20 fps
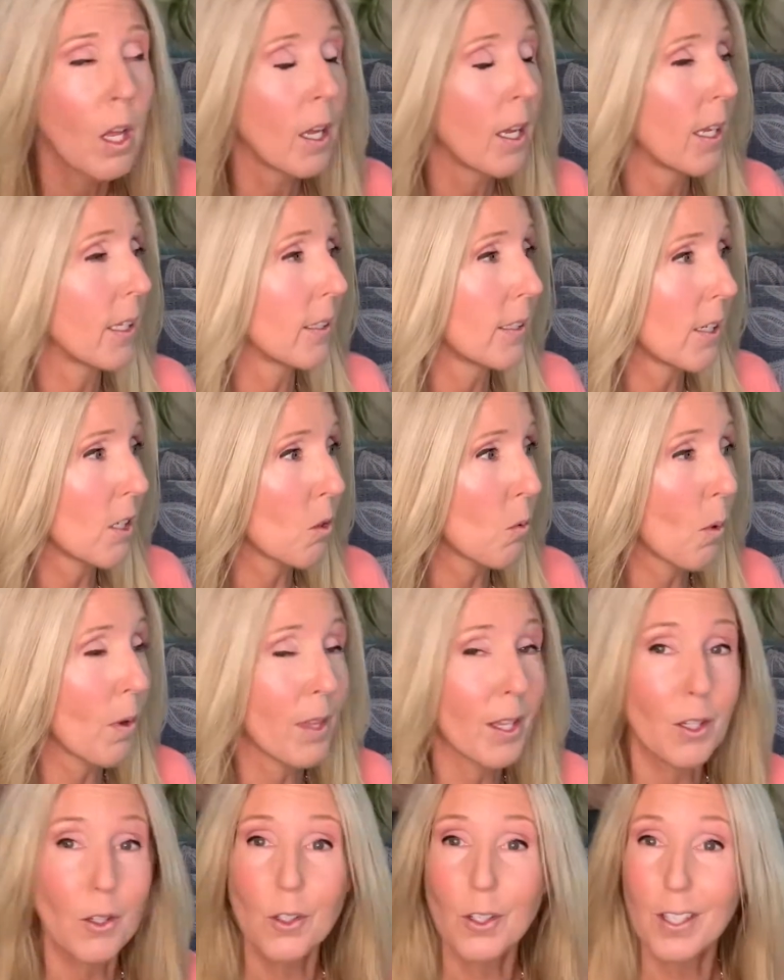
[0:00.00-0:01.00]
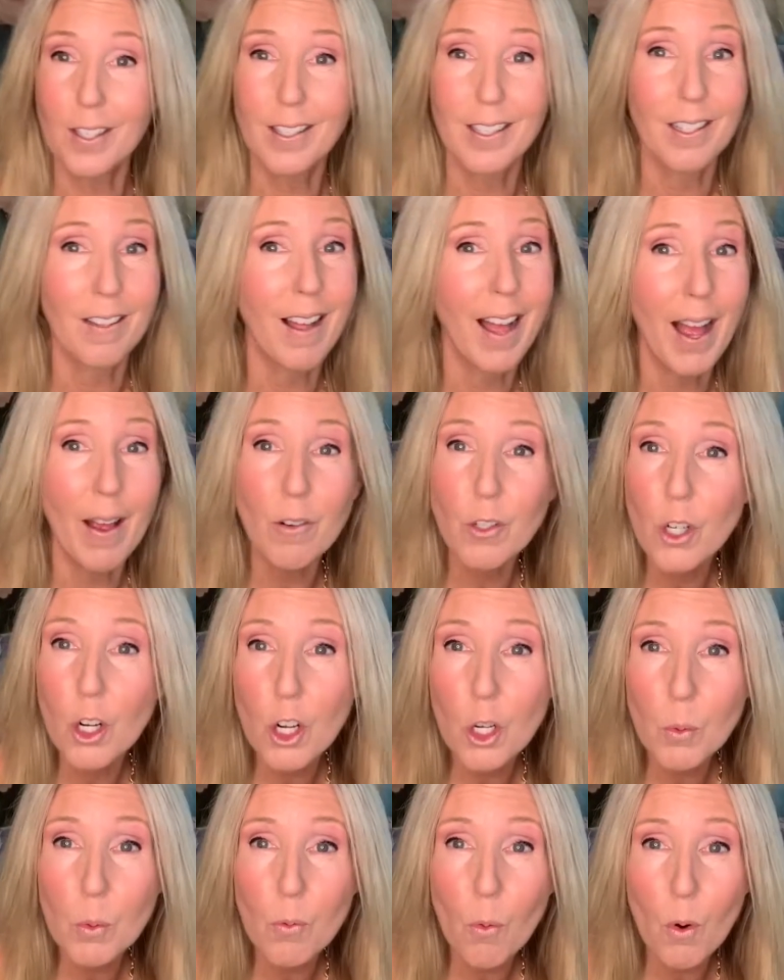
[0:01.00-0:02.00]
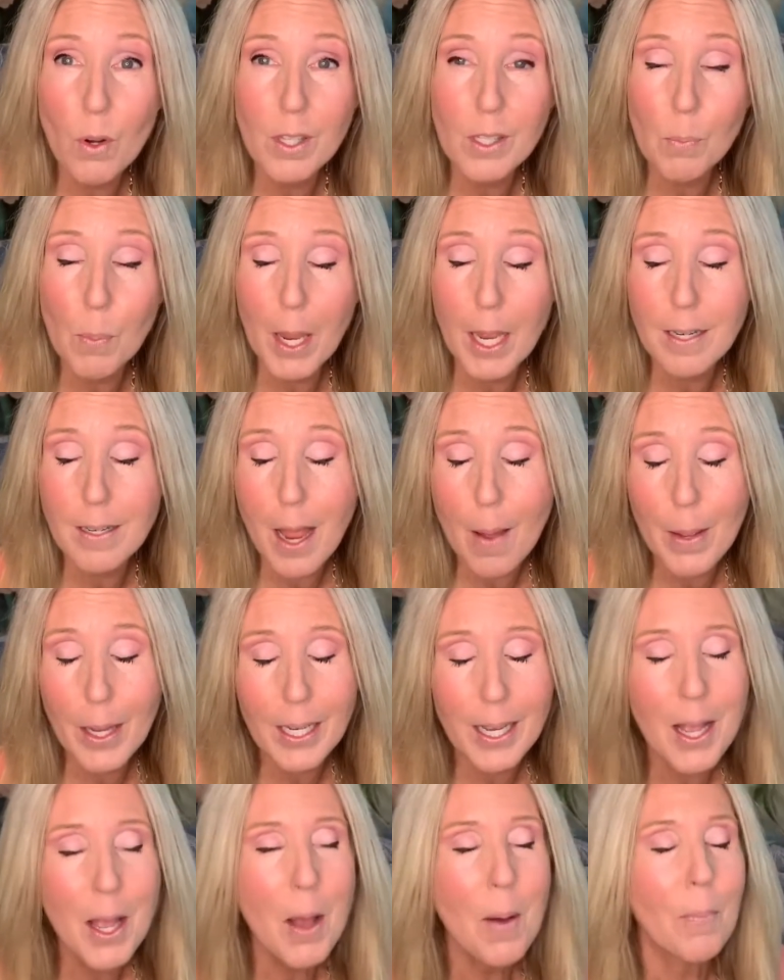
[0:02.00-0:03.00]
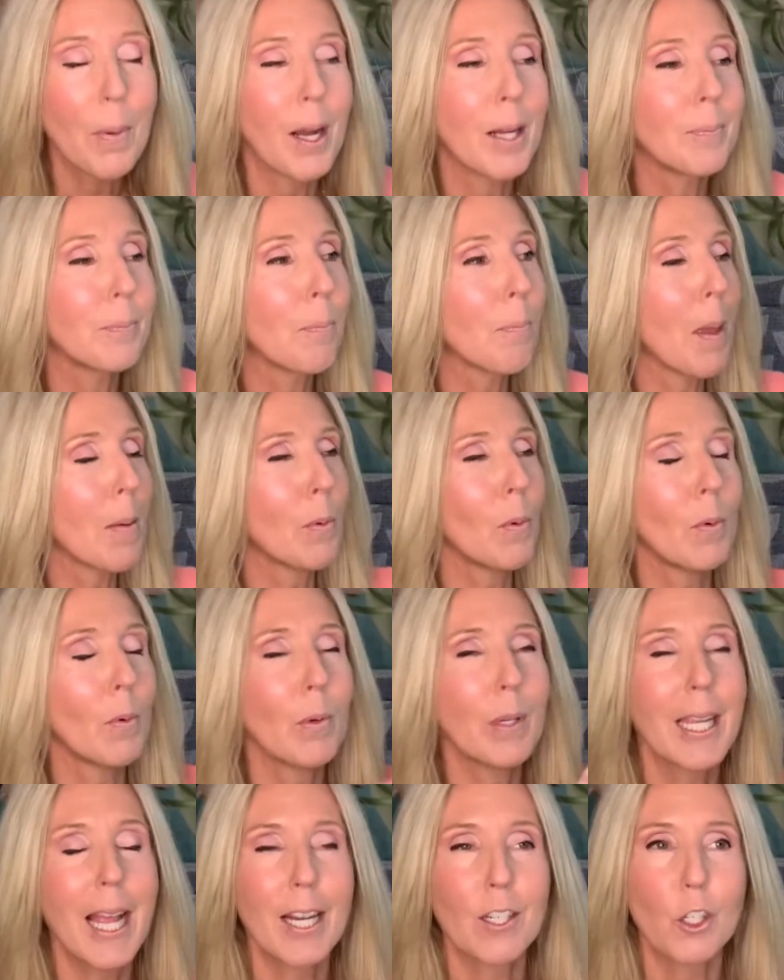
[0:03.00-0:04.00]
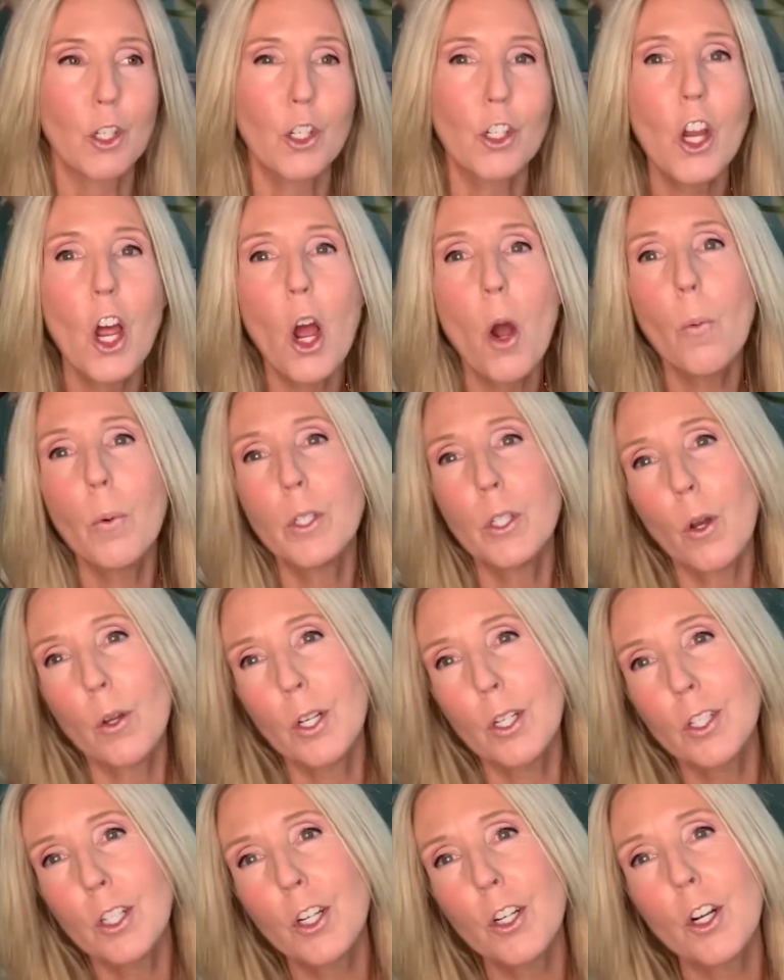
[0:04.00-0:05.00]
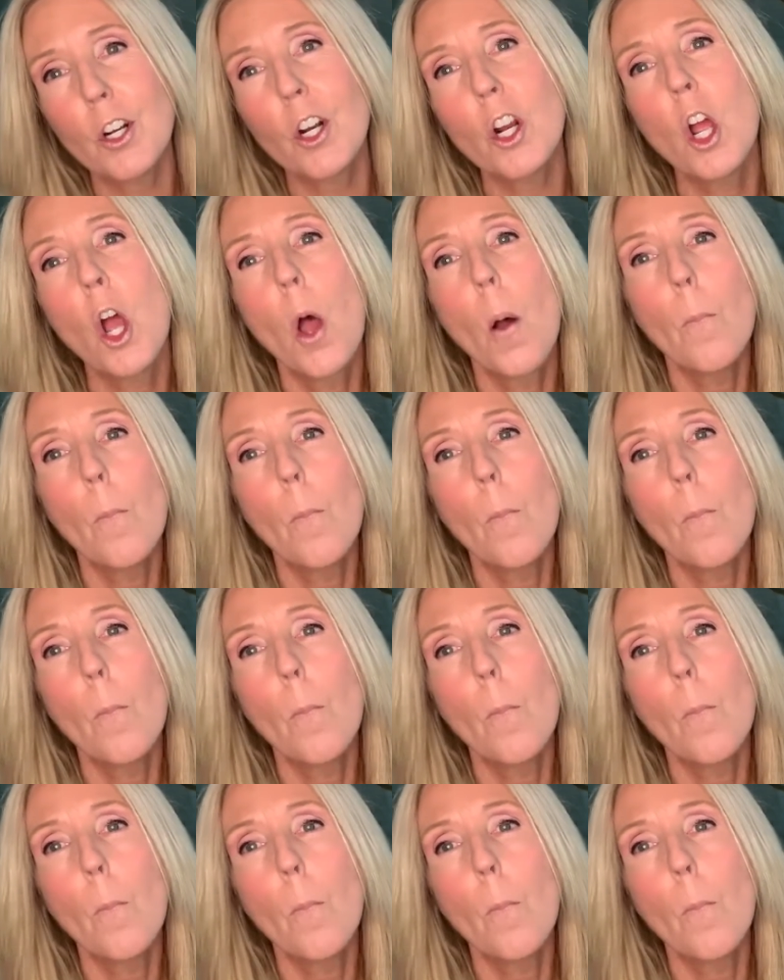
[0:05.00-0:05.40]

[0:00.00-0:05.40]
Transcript: at least when they used to still have shows before this pandemic, but maybe we would catch a show, we'd go to dinner.